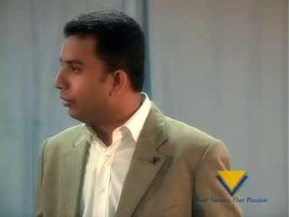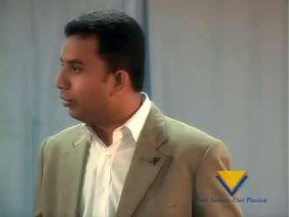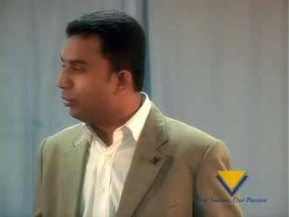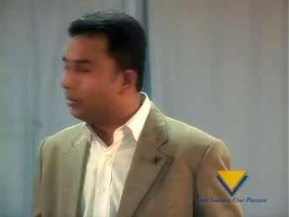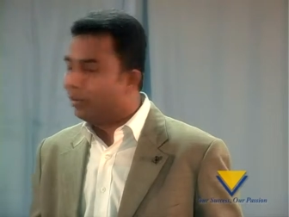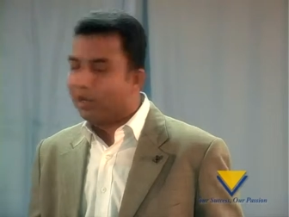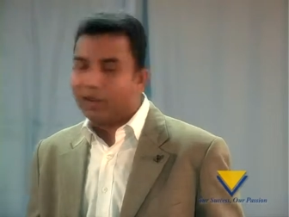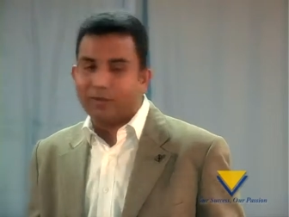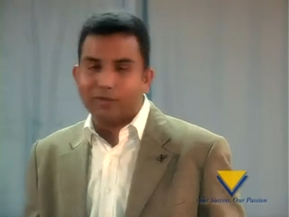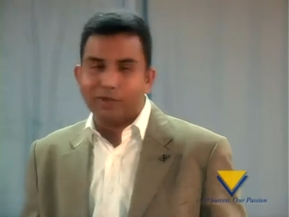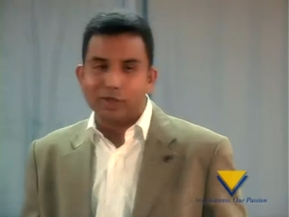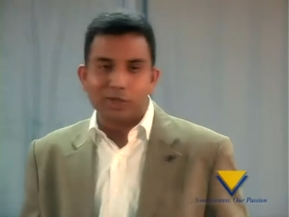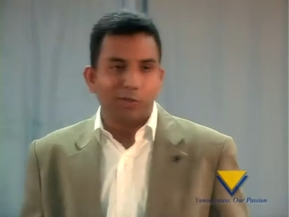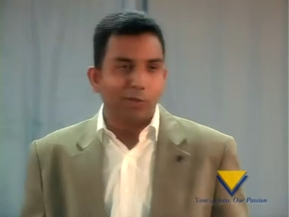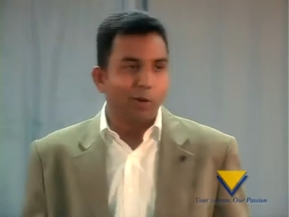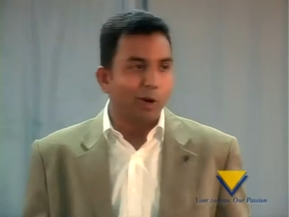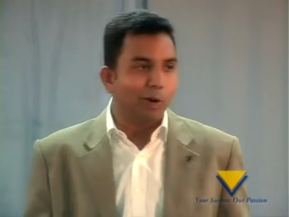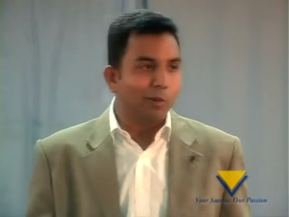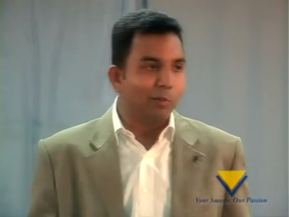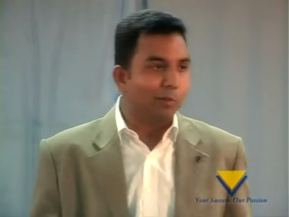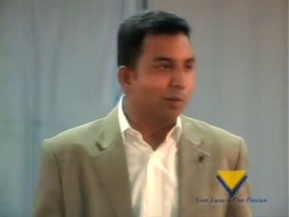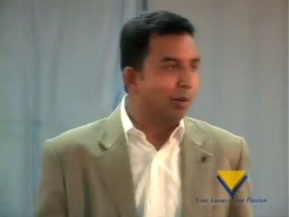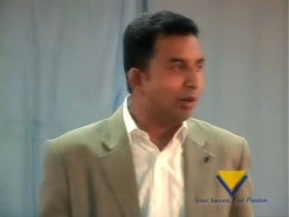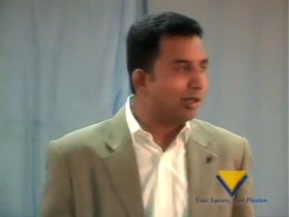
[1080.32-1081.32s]
You don't have a
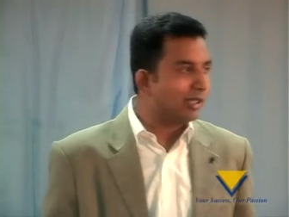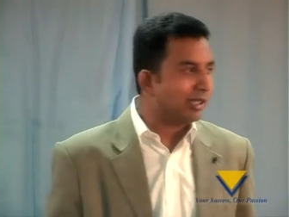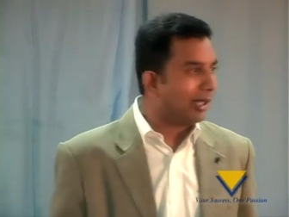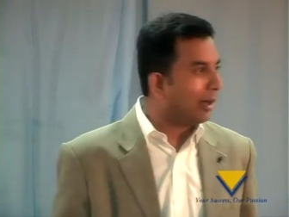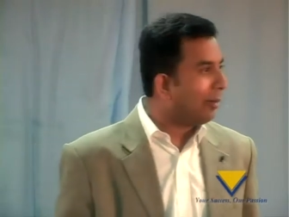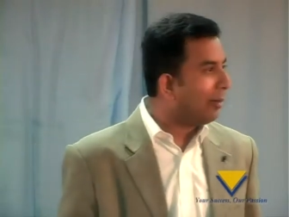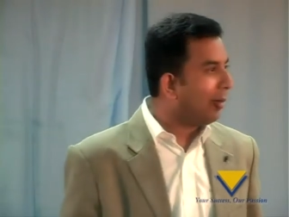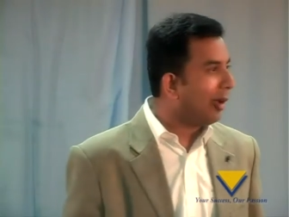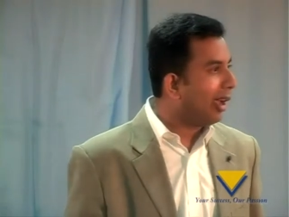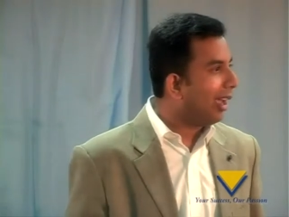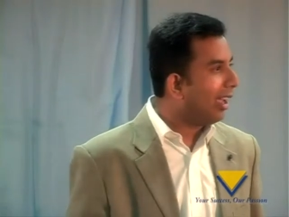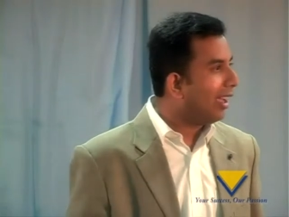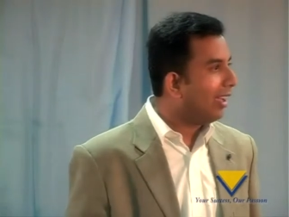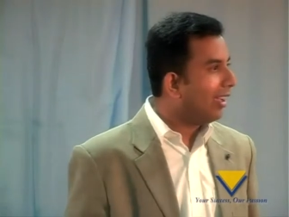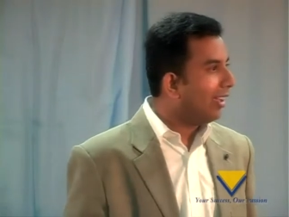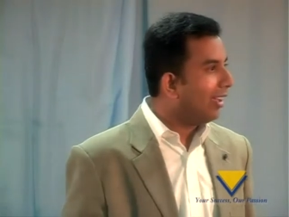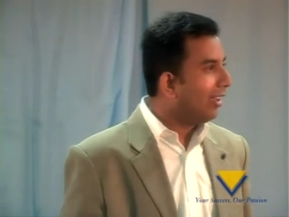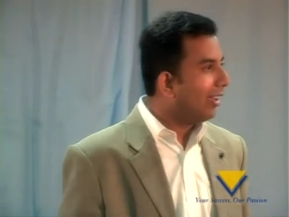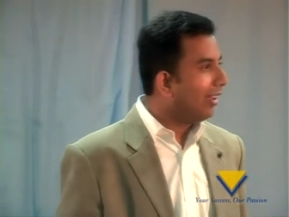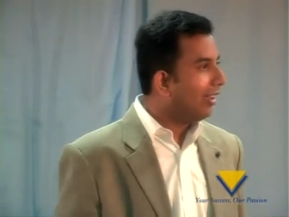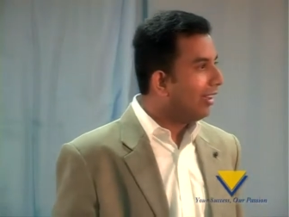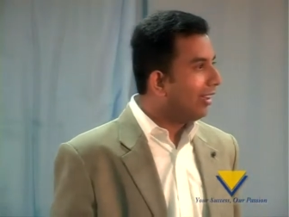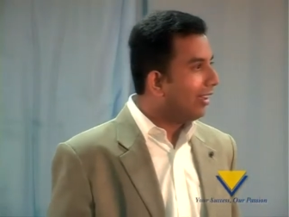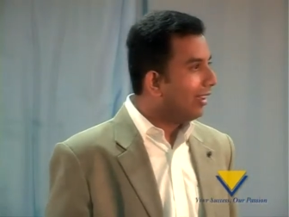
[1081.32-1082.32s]
small book somewhere.
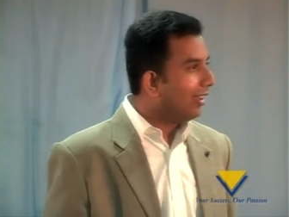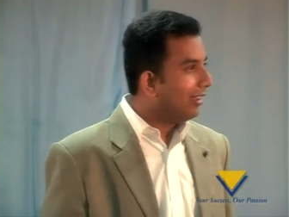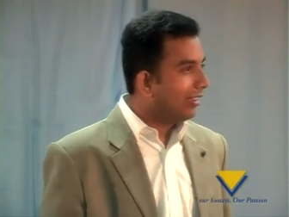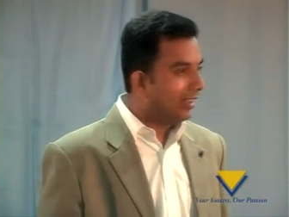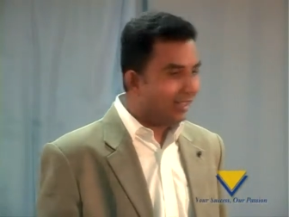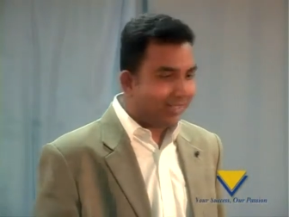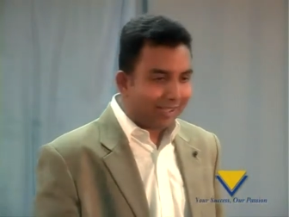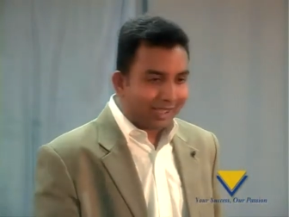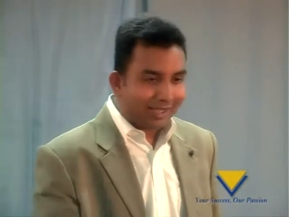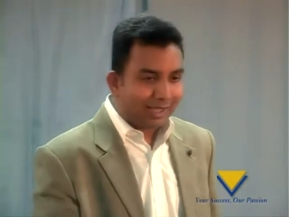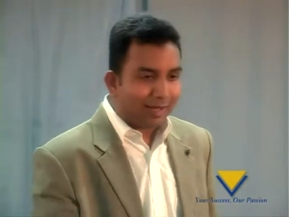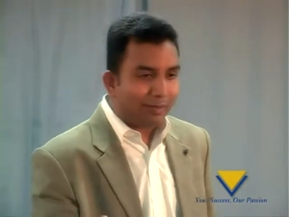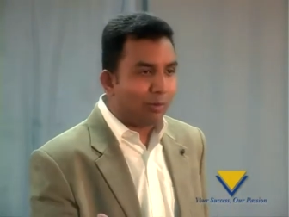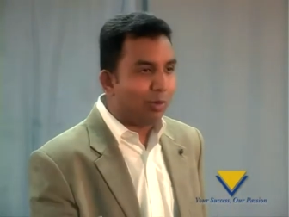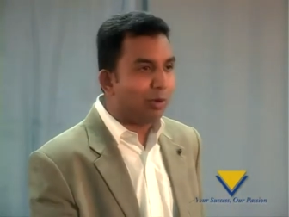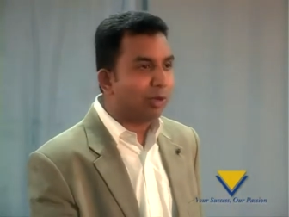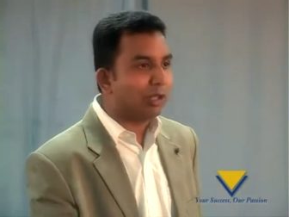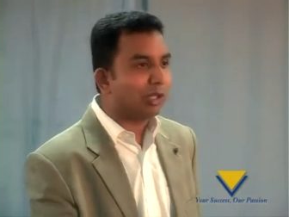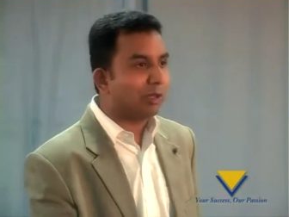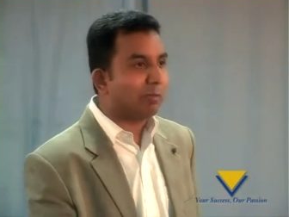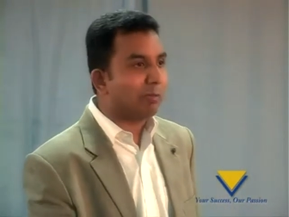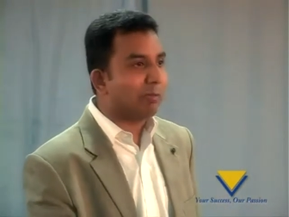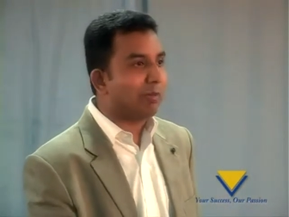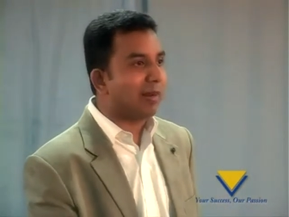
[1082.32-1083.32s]
These are the
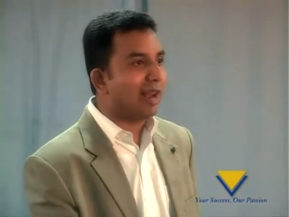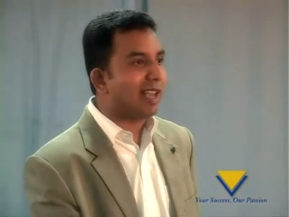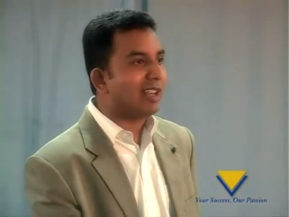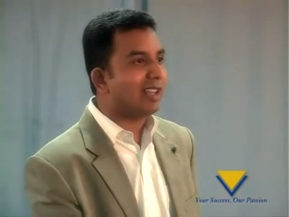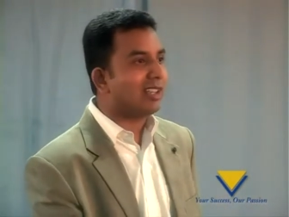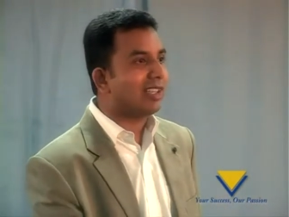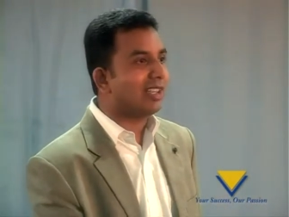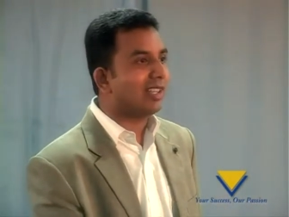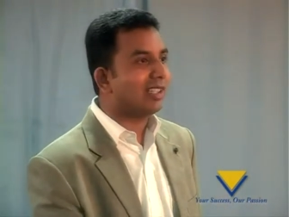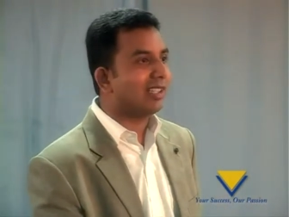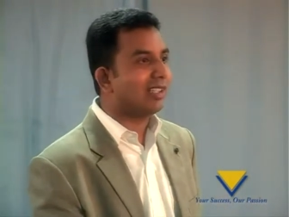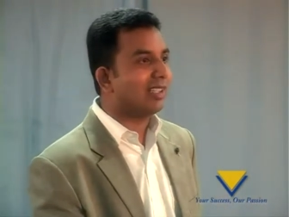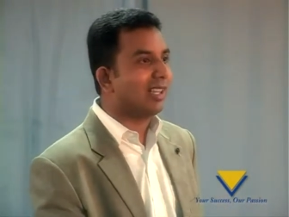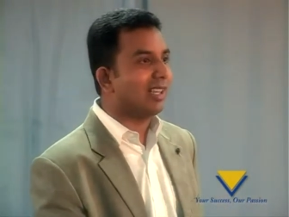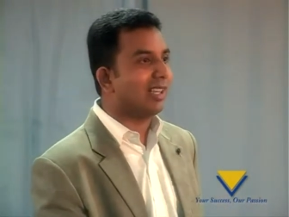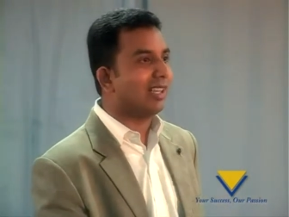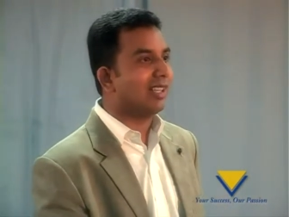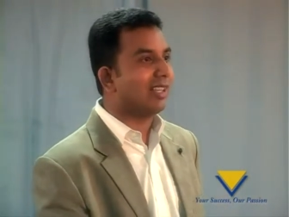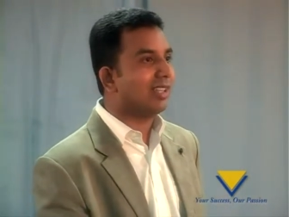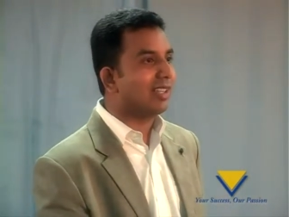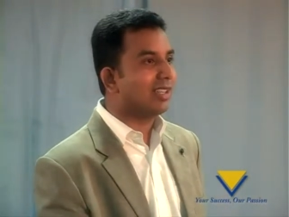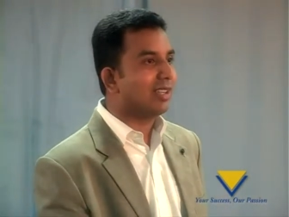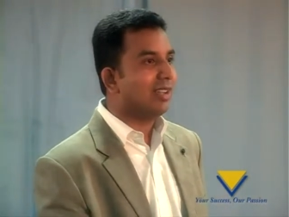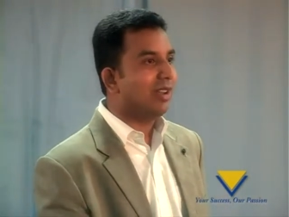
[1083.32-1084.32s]
most precious
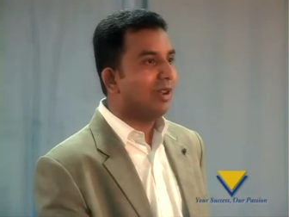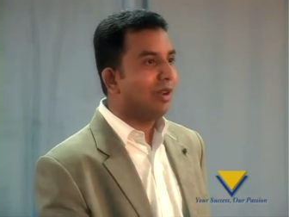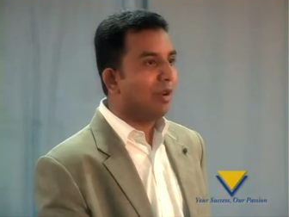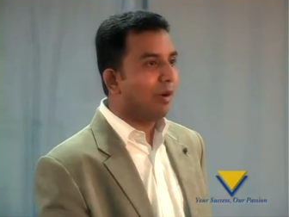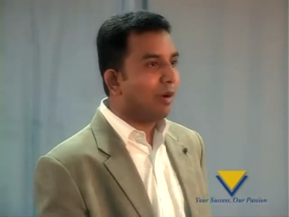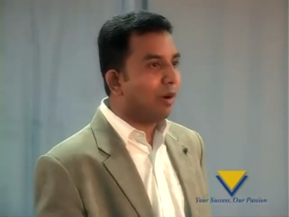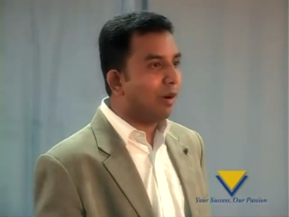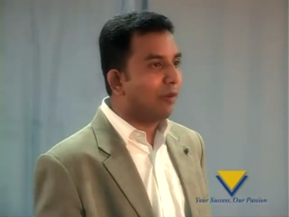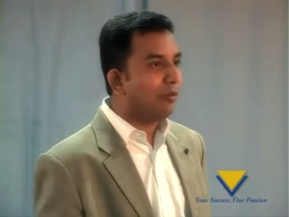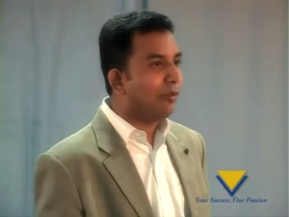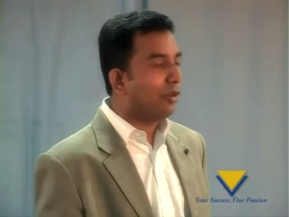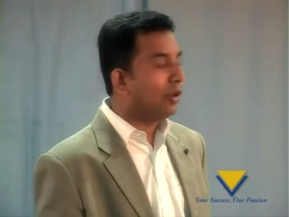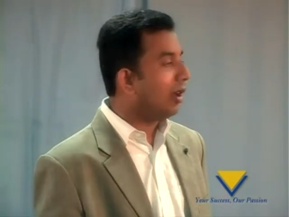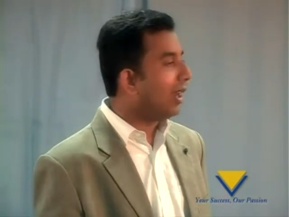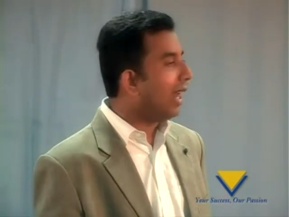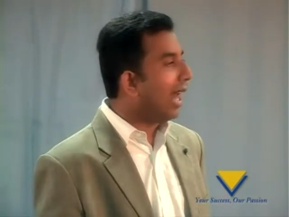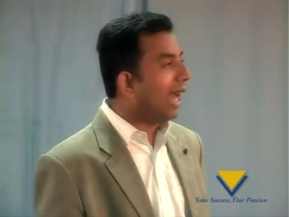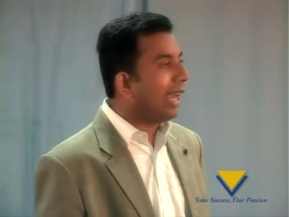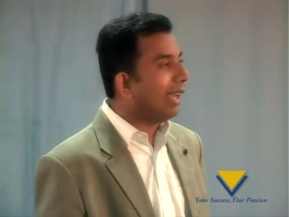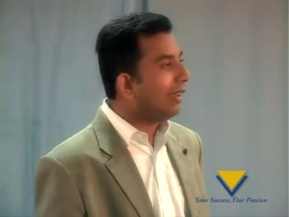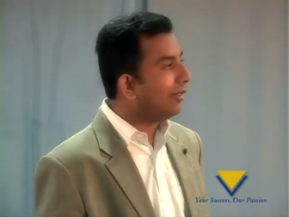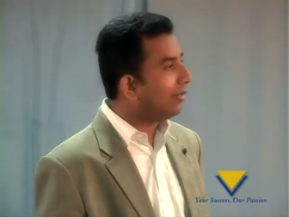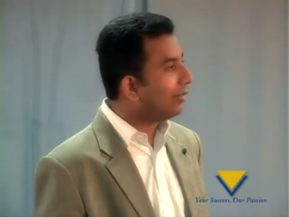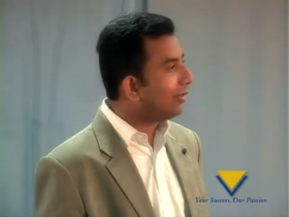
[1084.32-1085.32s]
things of your
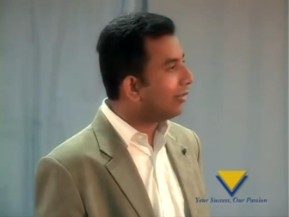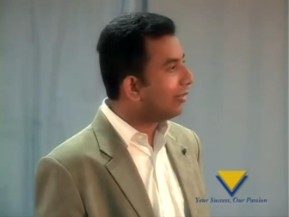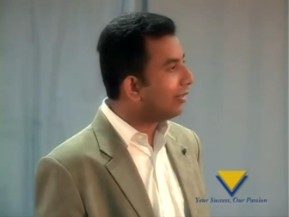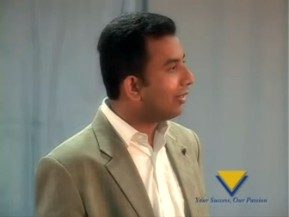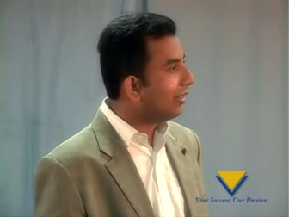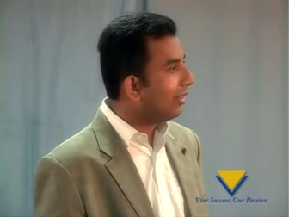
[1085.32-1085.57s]
life.